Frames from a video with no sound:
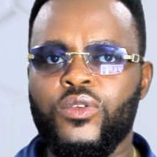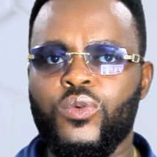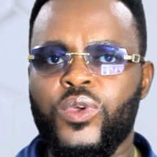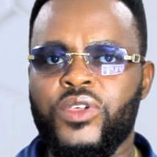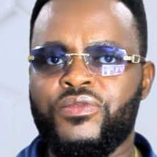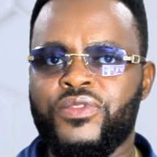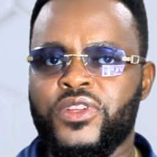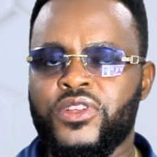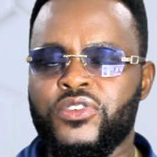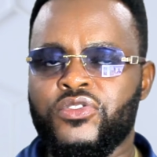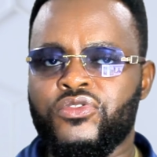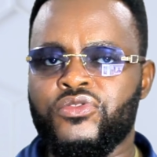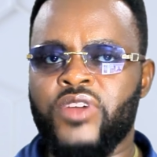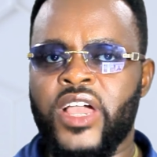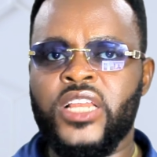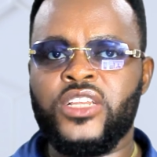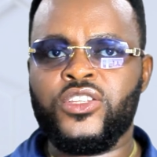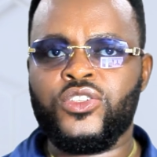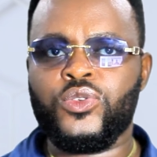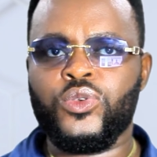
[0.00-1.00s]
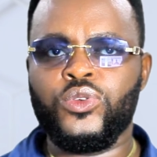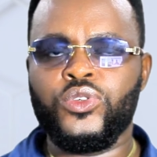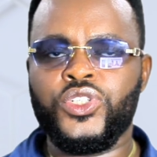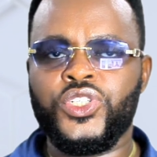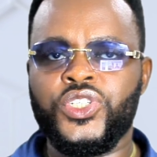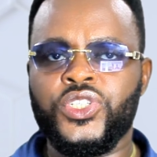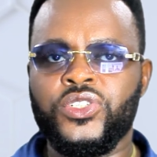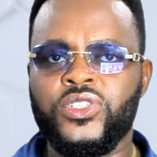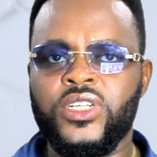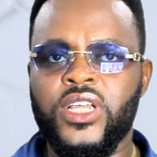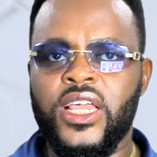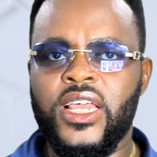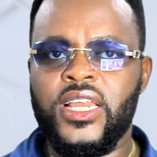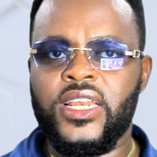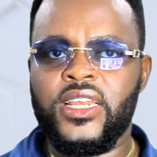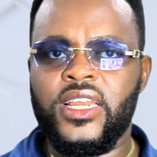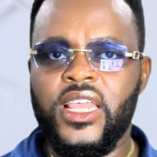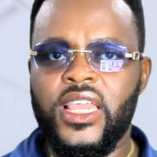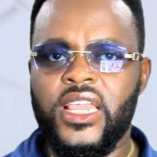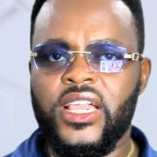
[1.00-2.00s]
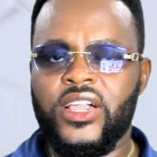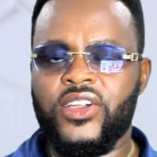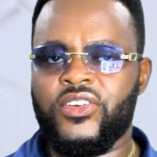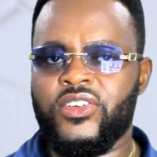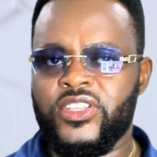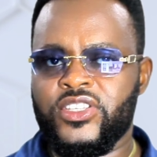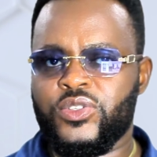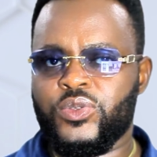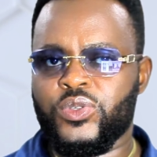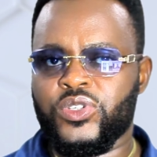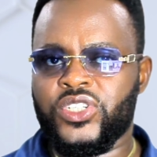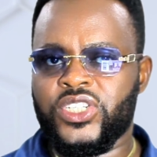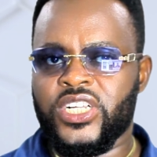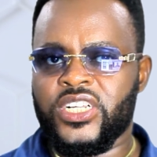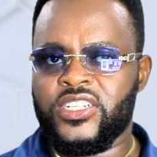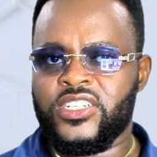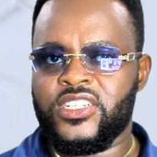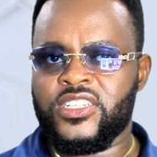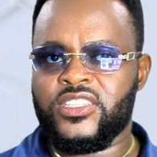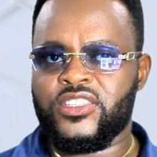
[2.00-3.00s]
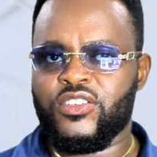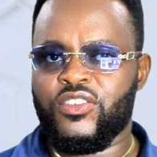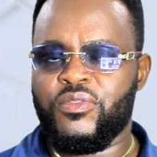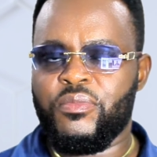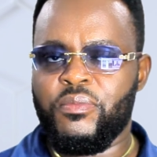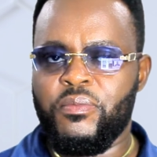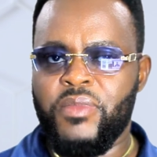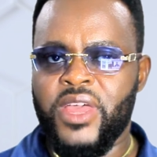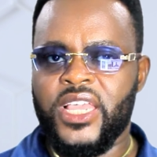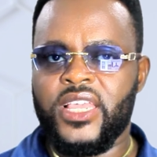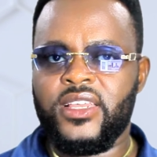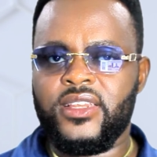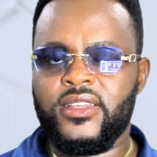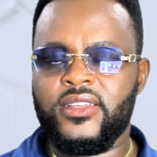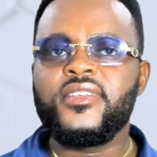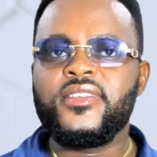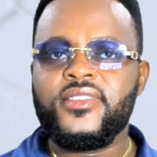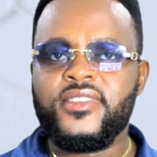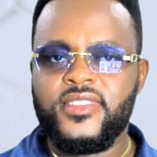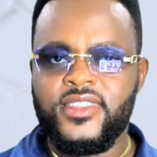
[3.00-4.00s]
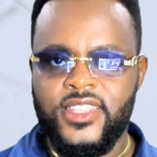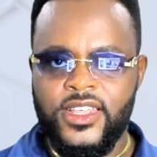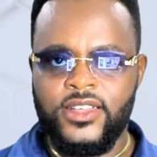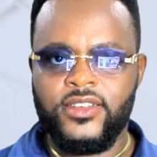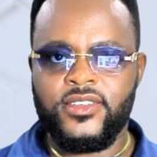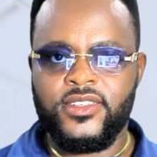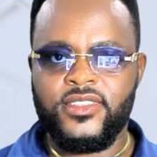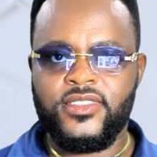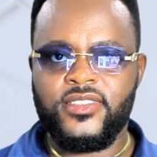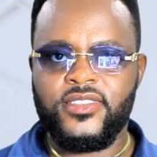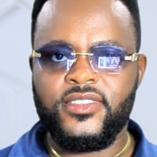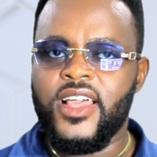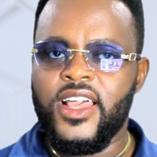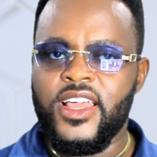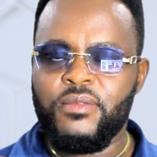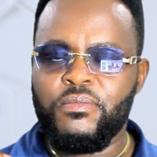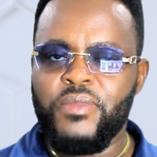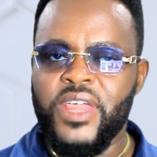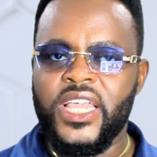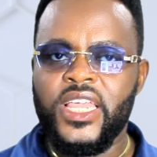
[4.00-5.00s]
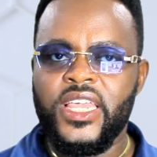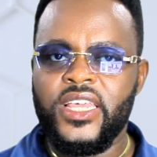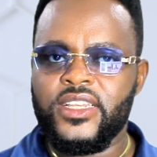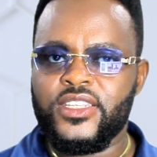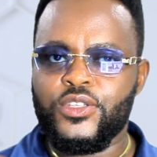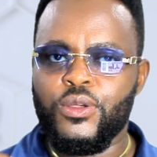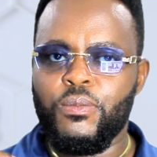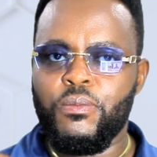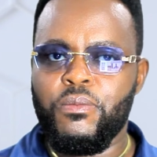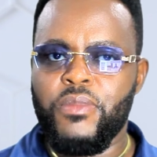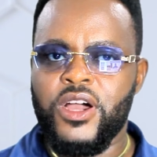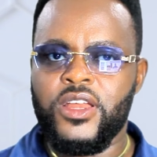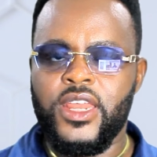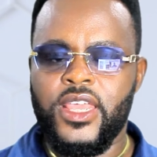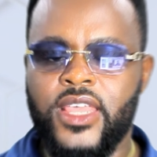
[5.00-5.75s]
with the right solution and increase your chances of making sales and making some money.